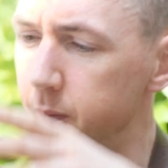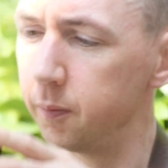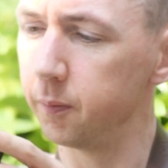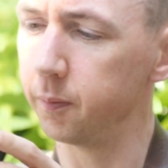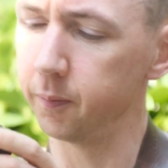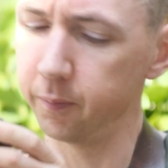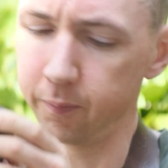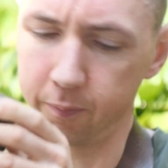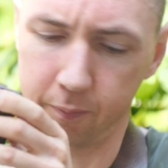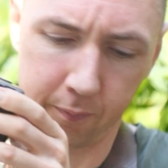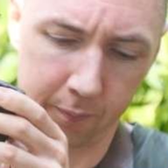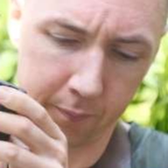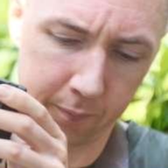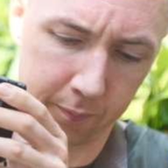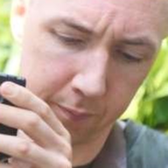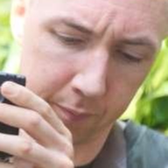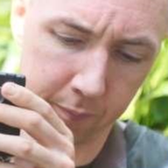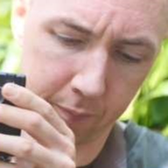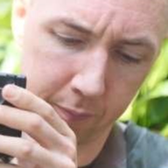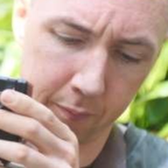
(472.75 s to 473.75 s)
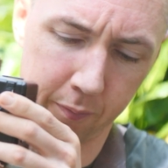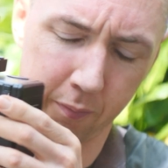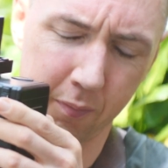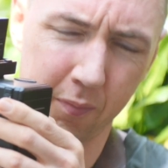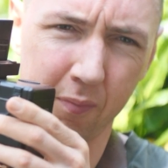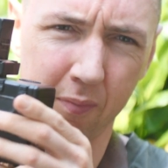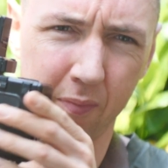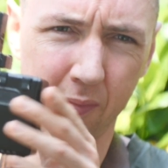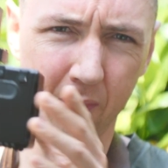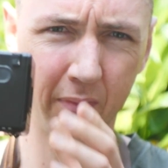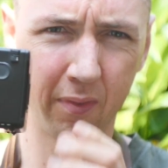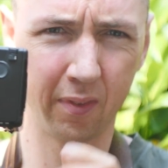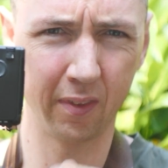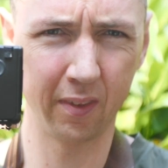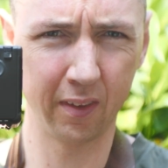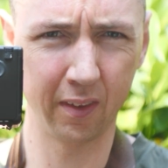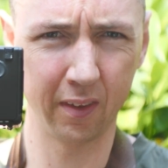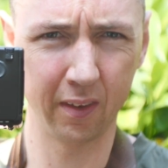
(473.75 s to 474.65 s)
Nobody speaks.